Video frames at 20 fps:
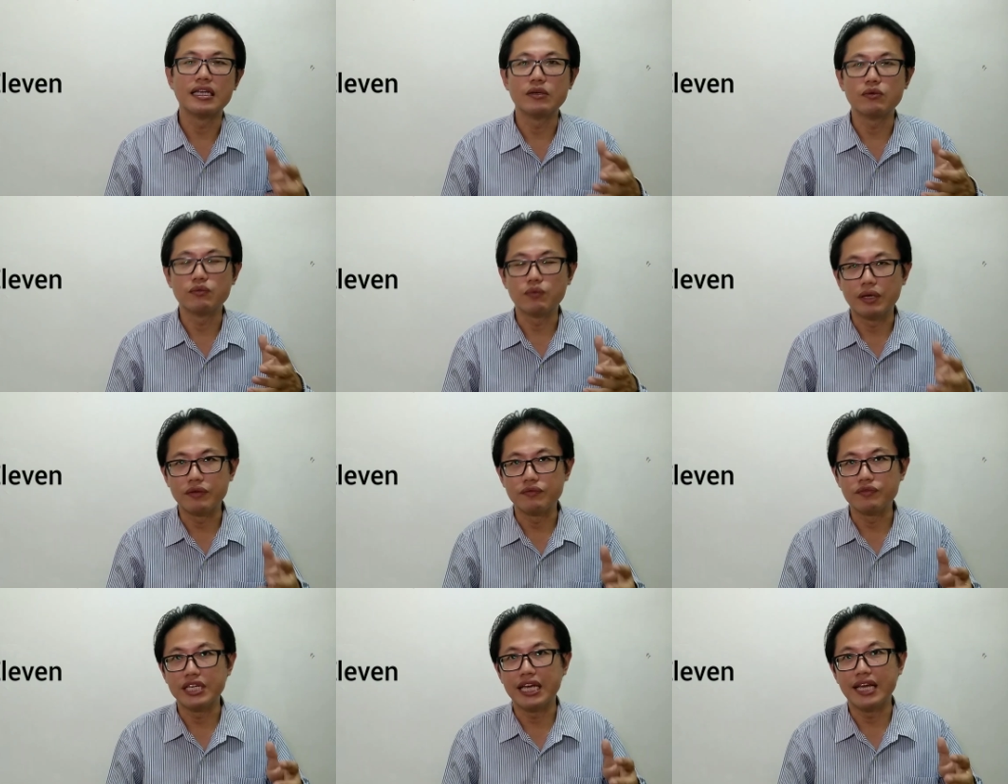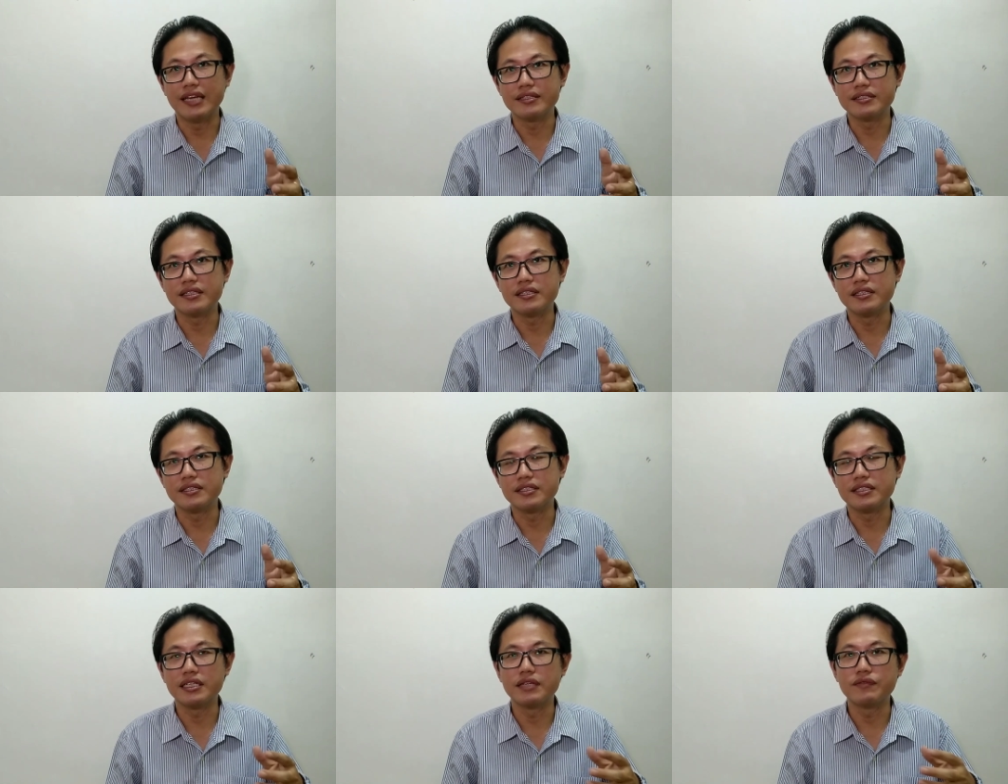When we enter
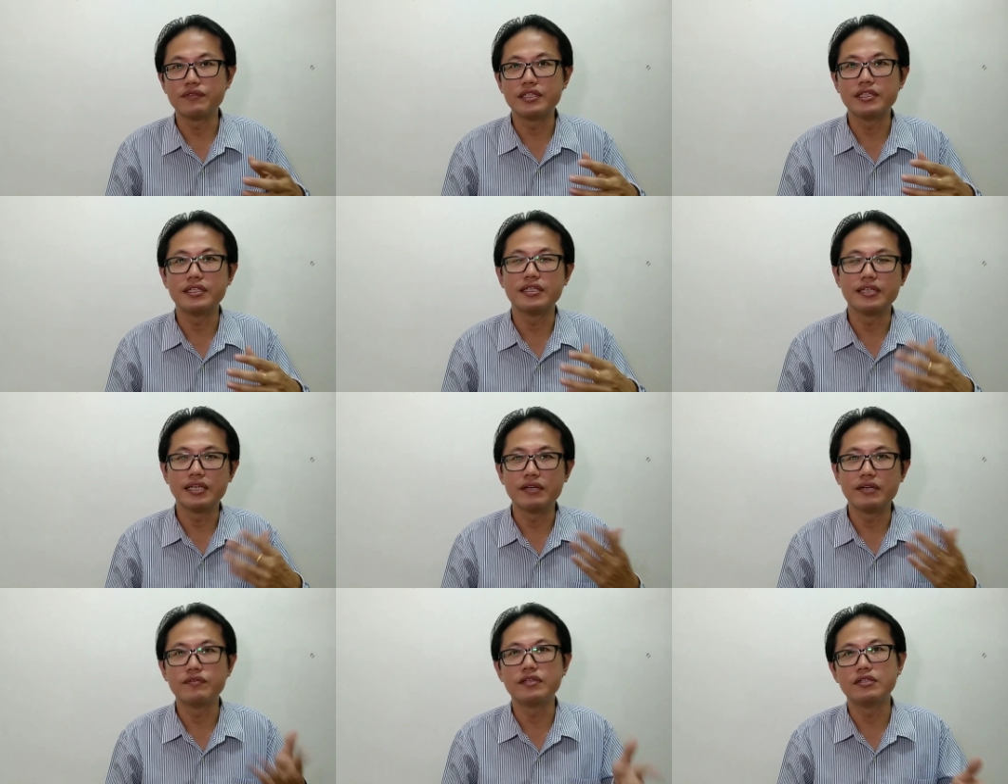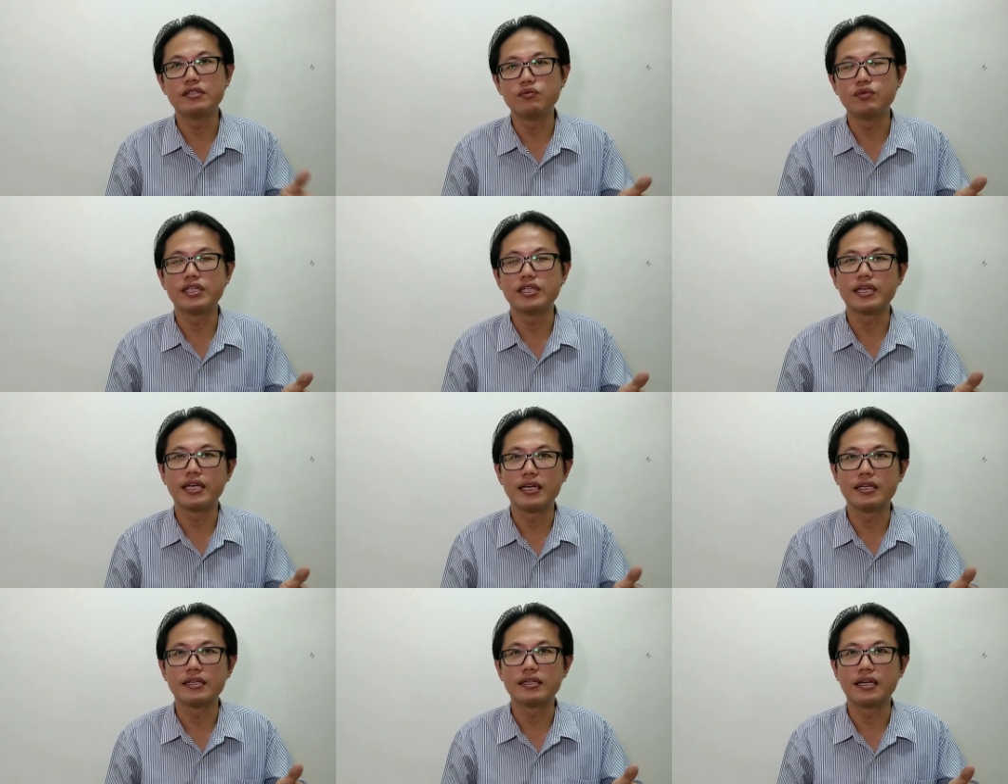the 7-Eleven, we
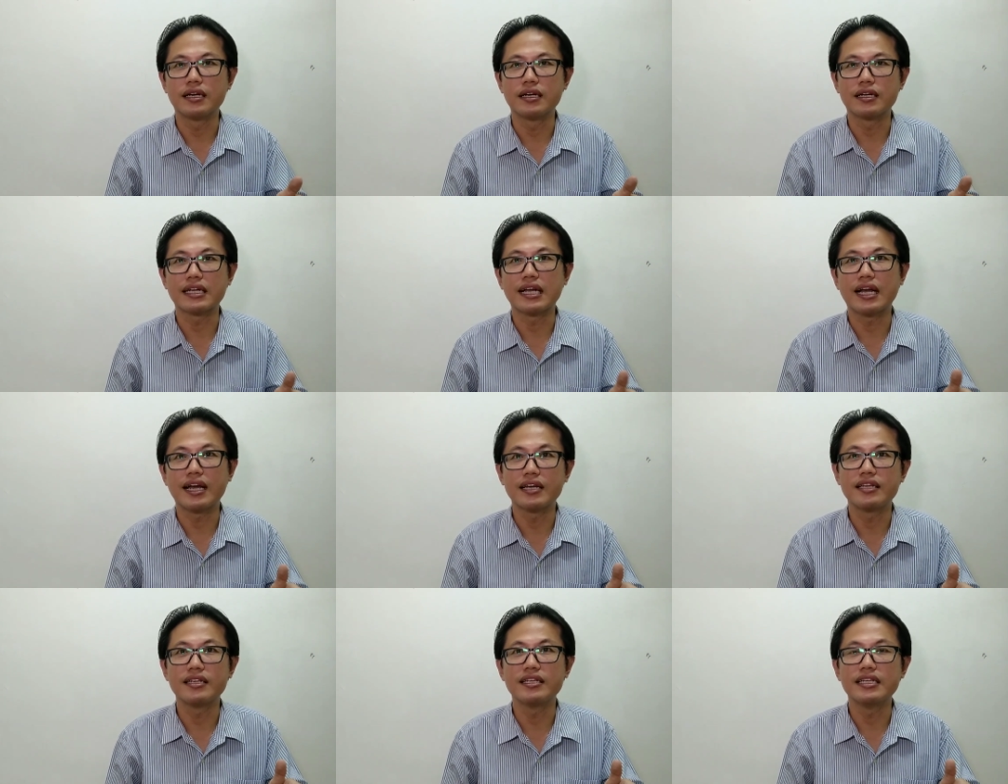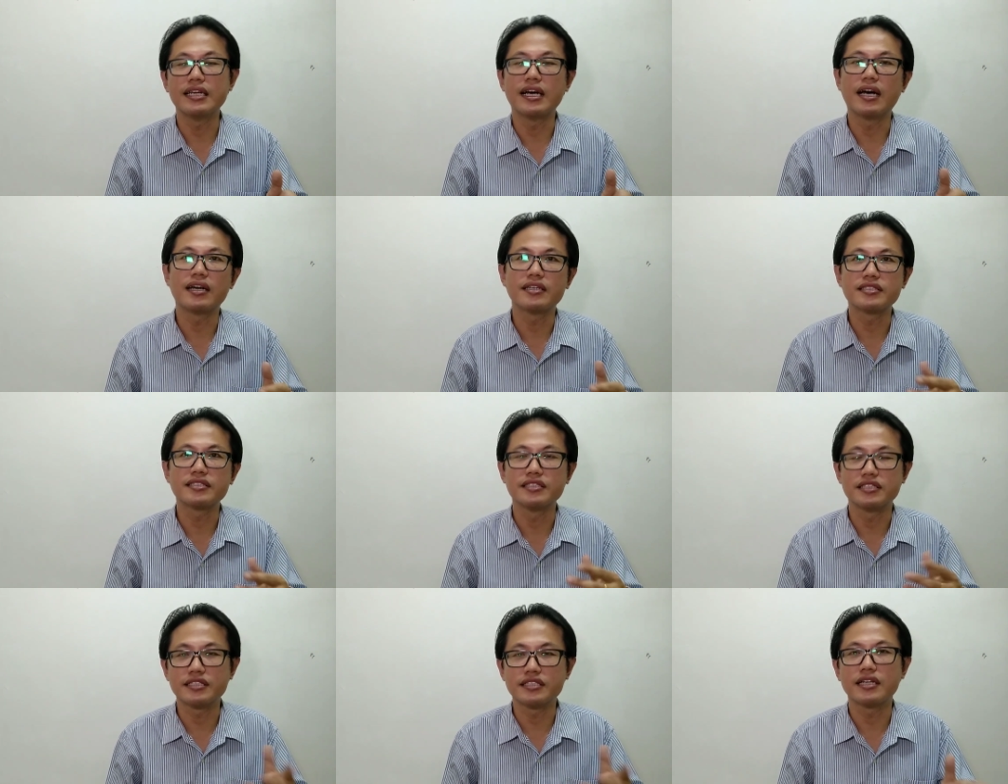can kindly
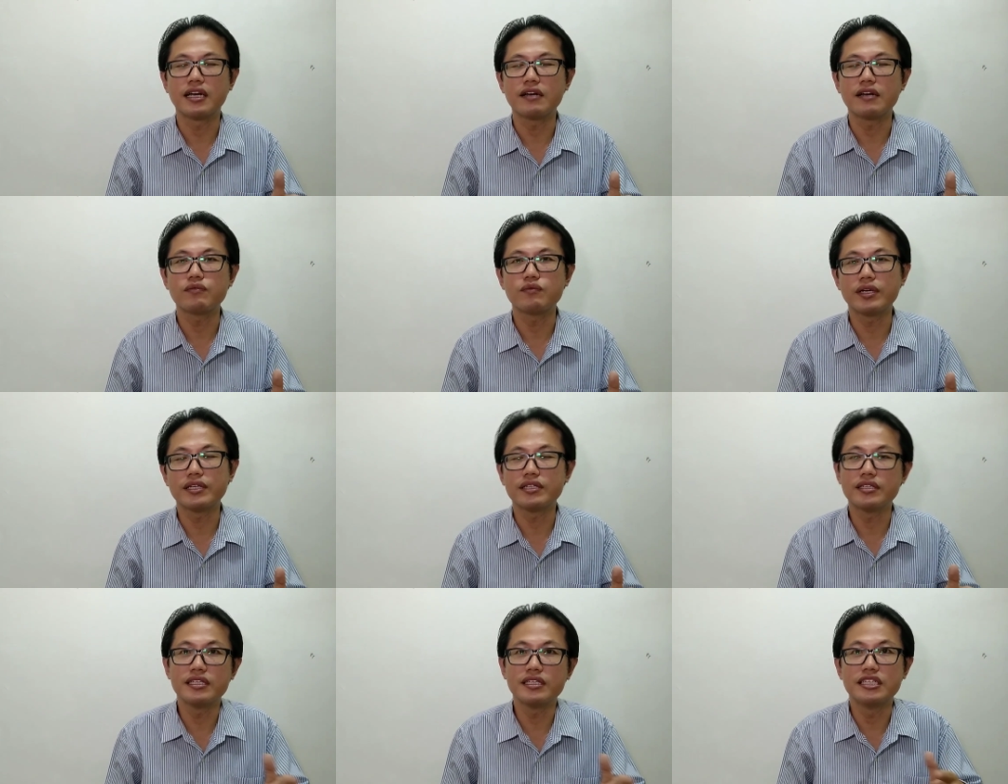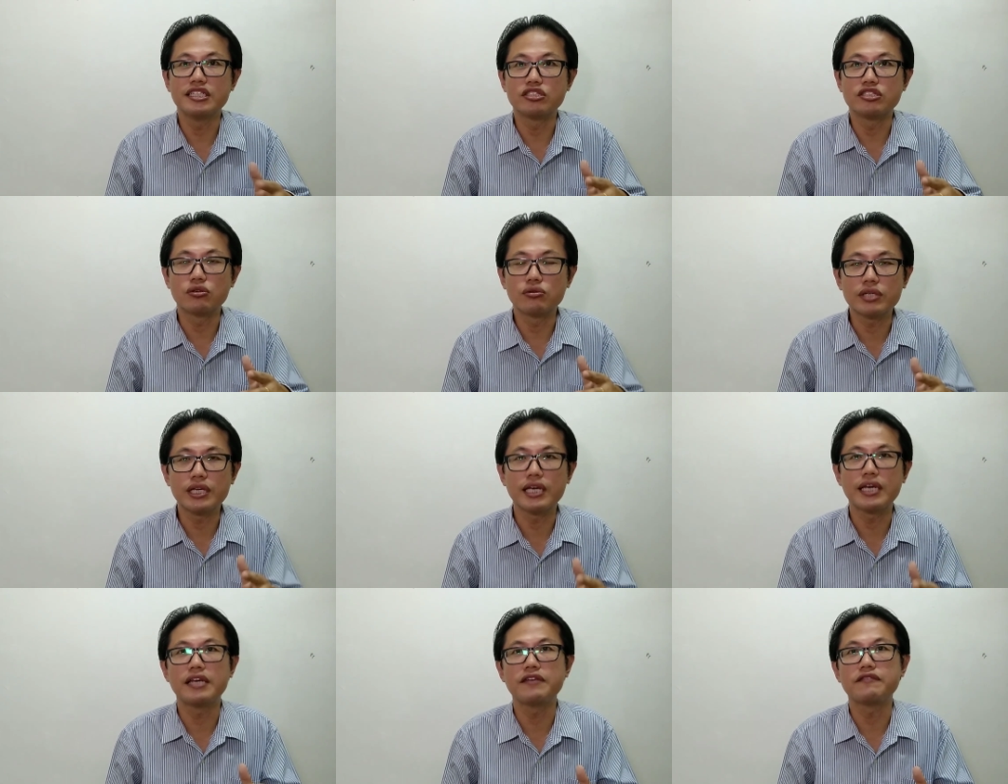ask the staff whether it is
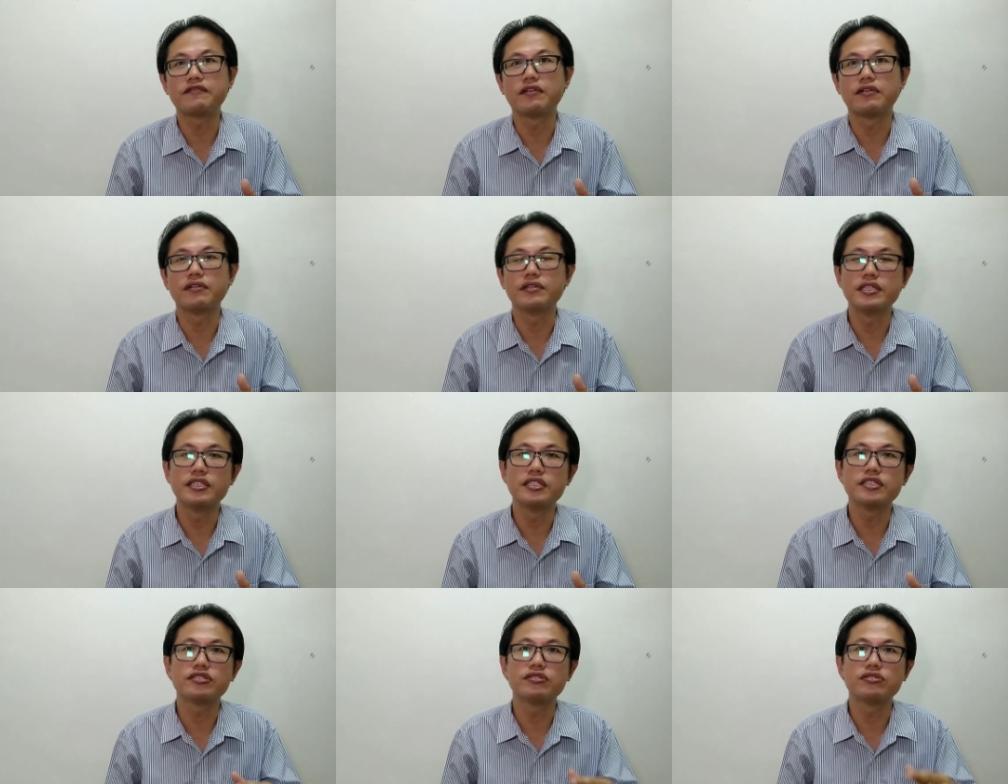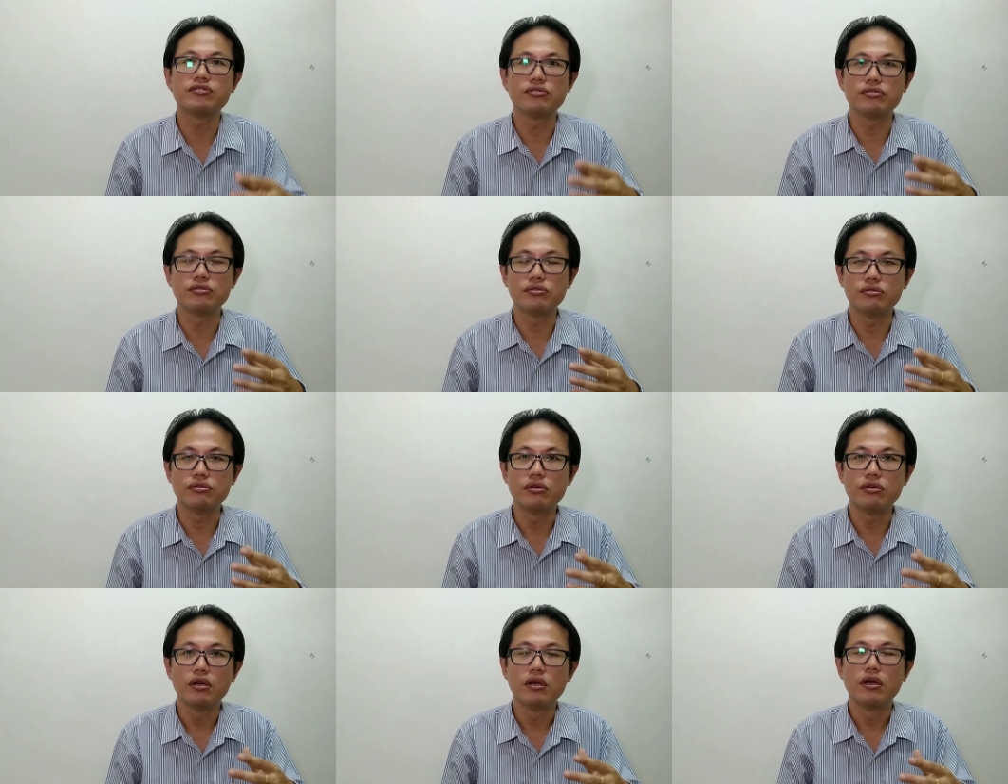okay for us
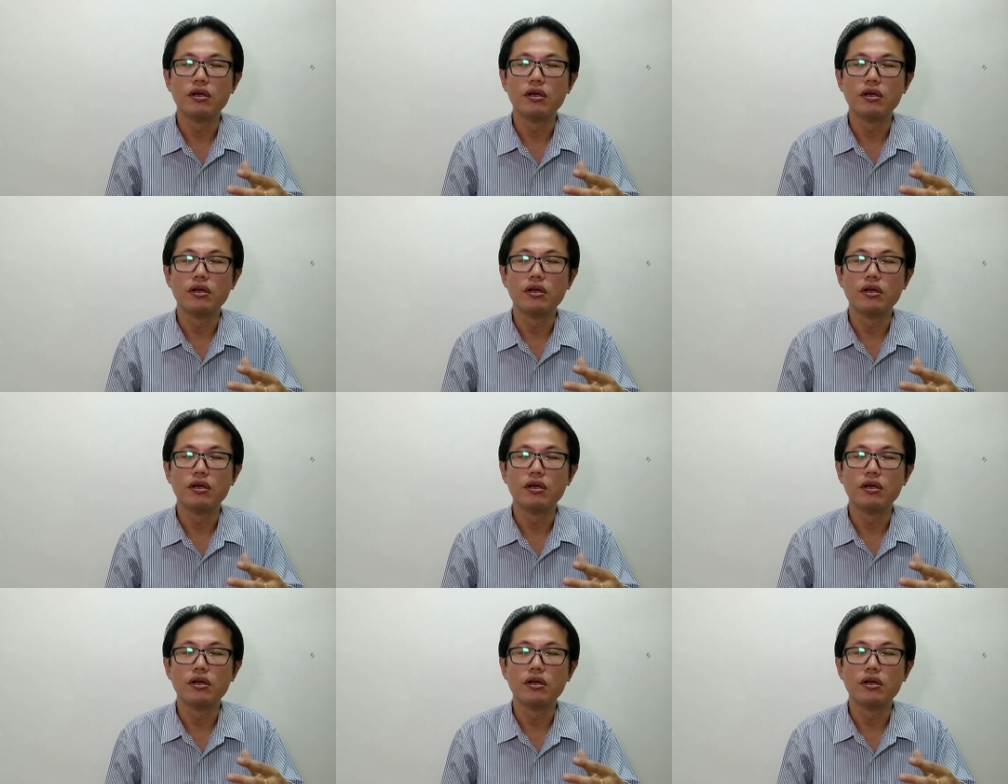to